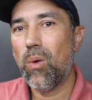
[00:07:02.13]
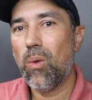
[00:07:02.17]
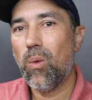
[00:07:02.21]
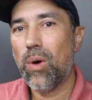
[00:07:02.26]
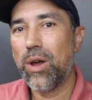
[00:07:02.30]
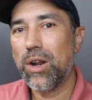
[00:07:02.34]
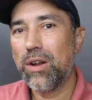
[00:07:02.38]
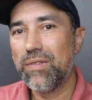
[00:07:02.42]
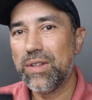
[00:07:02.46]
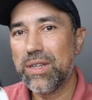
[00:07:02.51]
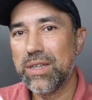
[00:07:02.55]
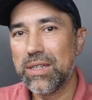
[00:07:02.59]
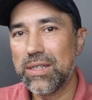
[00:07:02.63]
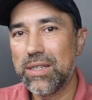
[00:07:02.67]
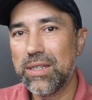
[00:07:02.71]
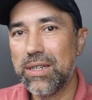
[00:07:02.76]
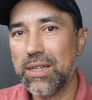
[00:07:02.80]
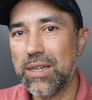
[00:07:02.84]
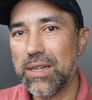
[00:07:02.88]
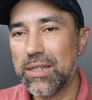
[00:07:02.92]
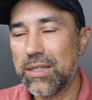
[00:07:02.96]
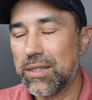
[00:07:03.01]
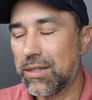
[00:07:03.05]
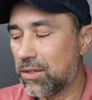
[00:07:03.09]
one of these
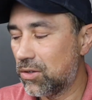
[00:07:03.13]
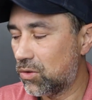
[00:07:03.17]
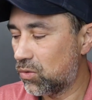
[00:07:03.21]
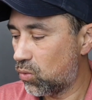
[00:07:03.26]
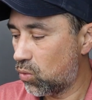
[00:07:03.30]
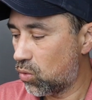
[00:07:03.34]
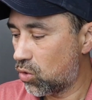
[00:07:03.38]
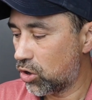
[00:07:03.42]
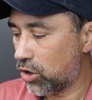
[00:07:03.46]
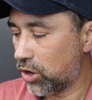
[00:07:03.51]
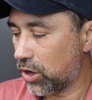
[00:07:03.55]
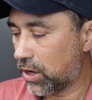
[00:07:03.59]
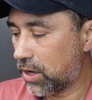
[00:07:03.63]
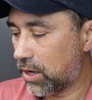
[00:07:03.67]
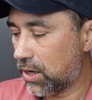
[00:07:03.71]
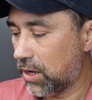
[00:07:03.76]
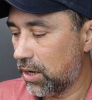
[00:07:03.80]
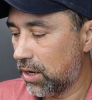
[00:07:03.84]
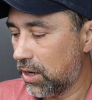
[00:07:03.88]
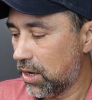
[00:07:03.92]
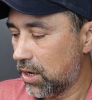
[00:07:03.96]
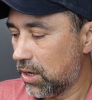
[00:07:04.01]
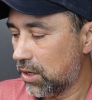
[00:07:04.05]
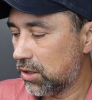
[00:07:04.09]
disks work.
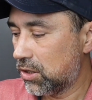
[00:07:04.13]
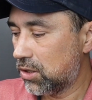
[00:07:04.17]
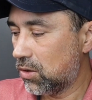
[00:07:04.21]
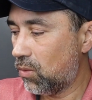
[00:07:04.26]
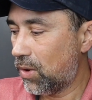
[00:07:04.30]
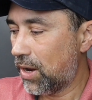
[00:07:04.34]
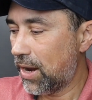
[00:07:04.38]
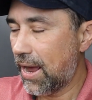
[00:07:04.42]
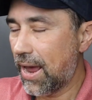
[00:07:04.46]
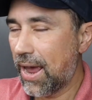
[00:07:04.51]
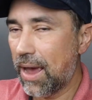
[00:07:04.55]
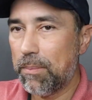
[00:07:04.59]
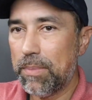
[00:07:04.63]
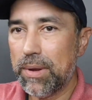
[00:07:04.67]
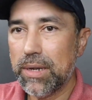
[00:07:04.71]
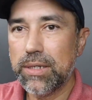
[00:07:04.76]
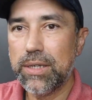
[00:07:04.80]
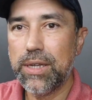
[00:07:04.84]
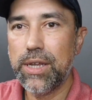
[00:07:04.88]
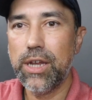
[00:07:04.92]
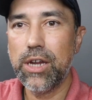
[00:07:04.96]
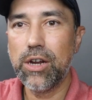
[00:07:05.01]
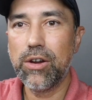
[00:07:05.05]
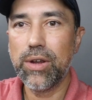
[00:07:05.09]
So what
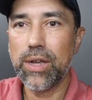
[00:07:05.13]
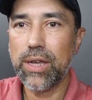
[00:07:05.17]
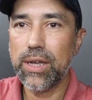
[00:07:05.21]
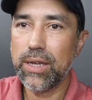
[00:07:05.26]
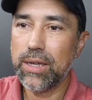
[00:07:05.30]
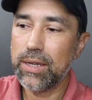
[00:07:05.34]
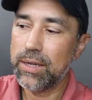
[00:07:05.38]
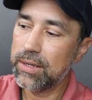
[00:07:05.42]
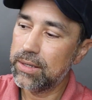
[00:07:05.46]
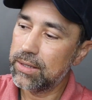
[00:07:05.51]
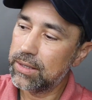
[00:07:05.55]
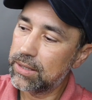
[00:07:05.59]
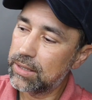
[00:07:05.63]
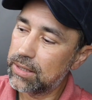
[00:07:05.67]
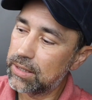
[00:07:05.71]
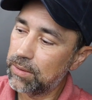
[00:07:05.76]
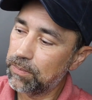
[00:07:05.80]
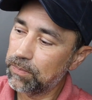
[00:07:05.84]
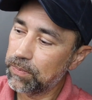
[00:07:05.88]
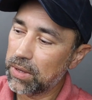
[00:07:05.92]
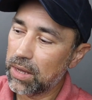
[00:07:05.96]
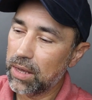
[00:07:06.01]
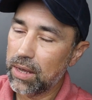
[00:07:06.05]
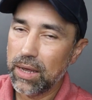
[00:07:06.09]
happens here is
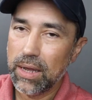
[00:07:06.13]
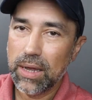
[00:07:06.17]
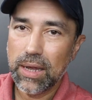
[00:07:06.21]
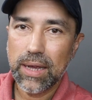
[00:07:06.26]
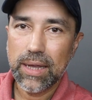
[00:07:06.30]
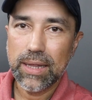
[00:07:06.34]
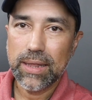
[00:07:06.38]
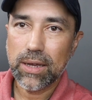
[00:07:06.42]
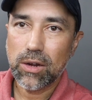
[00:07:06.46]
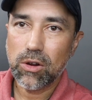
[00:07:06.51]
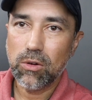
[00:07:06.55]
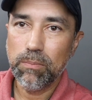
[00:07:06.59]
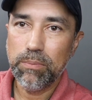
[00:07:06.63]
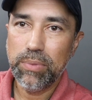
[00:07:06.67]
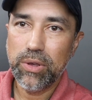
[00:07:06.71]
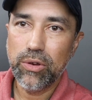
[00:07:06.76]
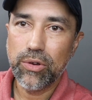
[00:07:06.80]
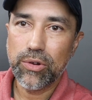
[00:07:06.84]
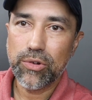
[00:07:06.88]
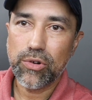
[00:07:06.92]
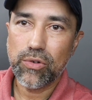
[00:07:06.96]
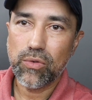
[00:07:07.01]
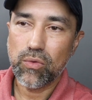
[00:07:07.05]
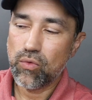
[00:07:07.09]
the
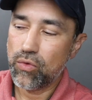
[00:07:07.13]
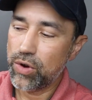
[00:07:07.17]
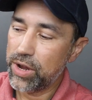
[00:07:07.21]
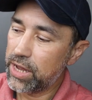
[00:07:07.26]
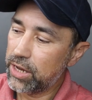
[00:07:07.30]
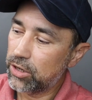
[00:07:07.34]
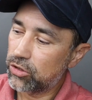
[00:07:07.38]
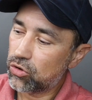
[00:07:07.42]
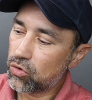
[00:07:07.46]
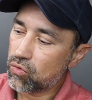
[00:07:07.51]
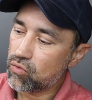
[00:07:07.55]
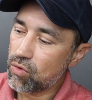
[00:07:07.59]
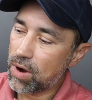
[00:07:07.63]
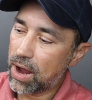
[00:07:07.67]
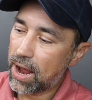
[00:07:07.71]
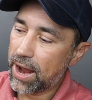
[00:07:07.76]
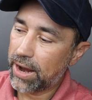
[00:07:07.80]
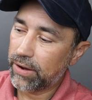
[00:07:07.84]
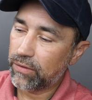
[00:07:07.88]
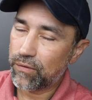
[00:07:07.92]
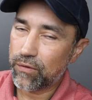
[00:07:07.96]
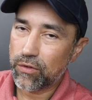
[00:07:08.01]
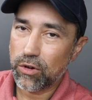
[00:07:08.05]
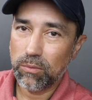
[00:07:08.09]
computer reads or
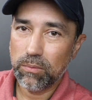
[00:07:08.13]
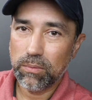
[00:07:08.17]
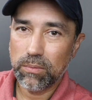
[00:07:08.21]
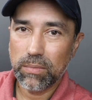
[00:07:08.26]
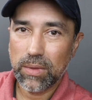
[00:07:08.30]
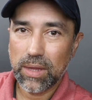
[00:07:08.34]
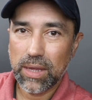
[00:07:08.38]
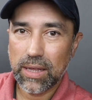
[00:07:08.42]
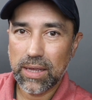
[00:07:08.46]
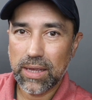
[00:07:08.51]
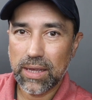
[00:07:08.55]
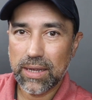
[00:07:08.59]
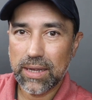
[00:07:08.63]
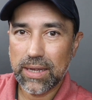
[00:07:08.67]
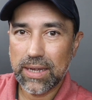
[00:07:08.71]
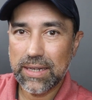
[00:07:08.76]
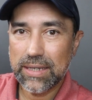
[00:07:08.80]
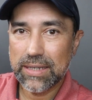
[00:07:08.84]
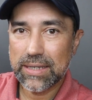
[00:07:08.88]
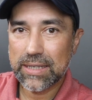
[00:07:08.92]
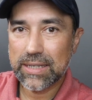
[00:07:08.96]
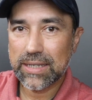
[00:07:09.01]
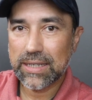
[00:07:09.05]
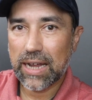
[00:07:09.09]
writes from
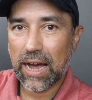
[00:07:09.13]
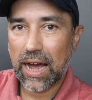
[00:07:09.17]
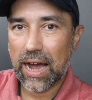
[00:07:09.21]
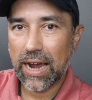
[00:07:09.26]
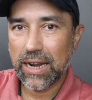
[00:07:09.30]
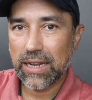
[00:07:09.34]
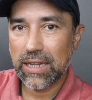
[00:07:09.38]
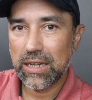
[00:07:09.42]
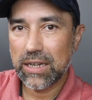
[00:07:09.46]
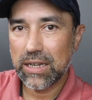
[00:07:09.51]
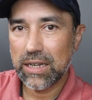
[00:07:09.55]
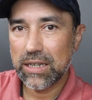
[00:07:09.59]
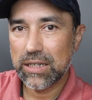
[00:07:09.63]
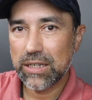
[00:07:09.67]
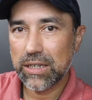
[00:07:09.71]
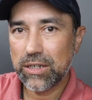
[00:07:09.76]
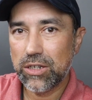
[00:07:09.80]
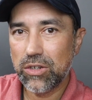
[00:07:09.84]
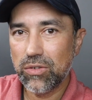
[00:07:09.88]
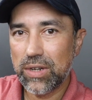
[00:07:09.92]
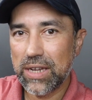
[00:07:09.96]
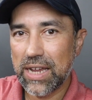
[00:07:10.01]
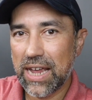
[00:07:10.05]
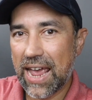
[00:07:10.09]
inside the disk
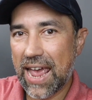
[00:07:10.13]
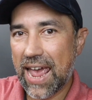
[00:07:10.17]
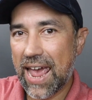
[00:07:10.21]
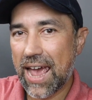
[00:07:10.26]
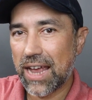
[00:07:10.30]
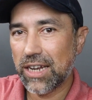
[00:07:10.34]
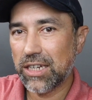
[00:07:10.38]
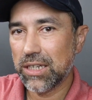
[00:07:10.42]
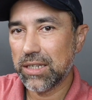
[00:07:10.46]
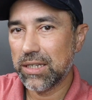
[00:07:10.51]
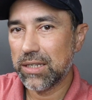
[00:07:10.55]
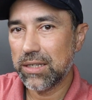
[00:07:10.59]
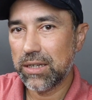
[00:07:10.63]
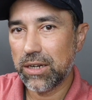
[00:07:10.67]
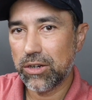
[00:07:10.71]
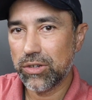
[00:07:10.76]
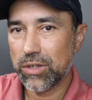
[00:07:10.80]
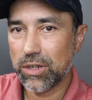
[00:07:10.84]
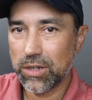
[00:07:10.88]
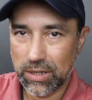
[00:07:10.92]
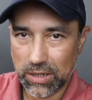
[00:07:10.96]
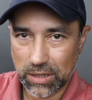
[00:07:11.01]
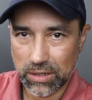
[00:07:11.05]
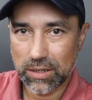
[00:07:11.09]
to the edges. There's
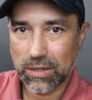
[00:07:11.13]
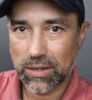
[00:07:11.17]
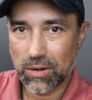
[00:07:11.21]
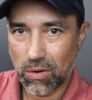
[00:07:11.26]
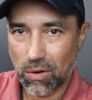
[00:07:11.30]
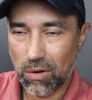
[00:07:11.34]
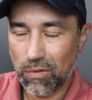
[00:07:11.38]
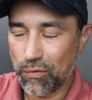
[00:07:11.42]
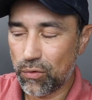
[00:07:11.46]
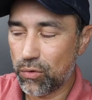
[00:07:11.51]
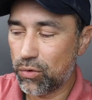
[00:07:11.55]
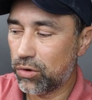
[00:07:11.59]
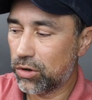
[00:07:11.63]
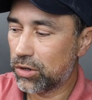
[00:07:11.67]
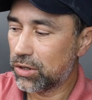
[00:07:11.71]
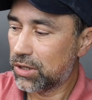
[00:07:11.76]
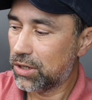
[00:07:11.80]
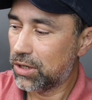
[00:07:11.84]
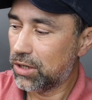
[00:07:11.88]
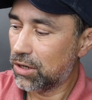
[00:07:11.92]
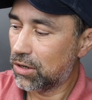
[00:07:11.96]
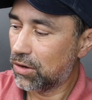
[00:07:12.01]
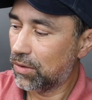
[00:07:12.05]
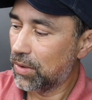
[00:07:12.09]
a disk, of course,
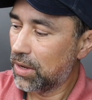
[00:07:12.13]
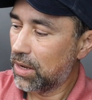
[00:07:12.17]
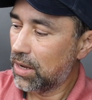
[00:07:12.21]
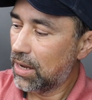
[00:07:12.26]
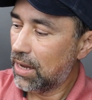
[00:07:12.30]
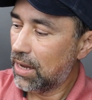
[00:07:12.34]
here.